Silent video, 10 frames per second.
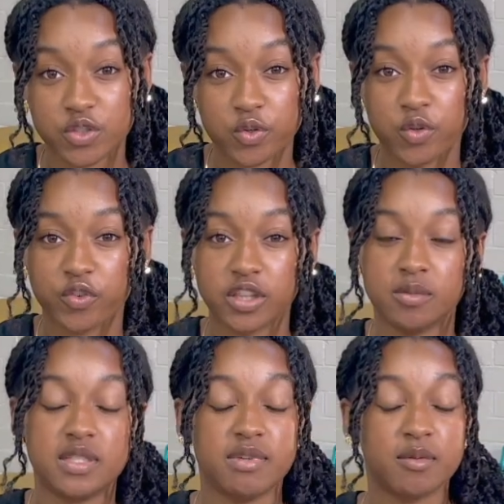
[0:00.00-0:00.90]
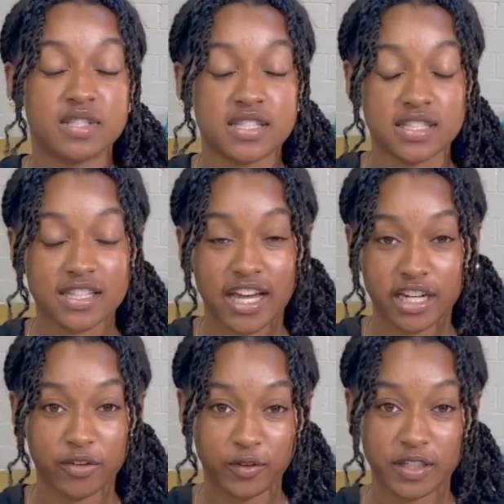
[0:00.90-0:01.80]
tool for them to be able to see that
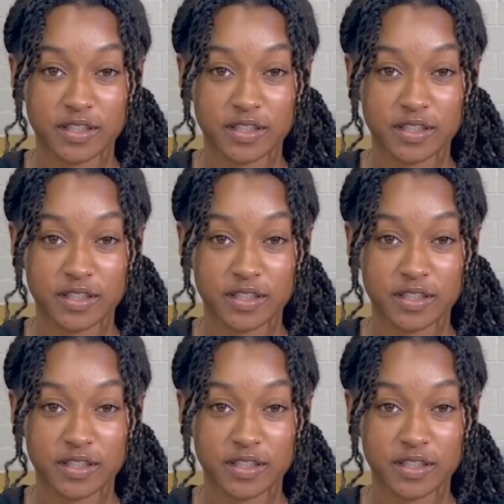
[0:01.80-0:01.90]
difference.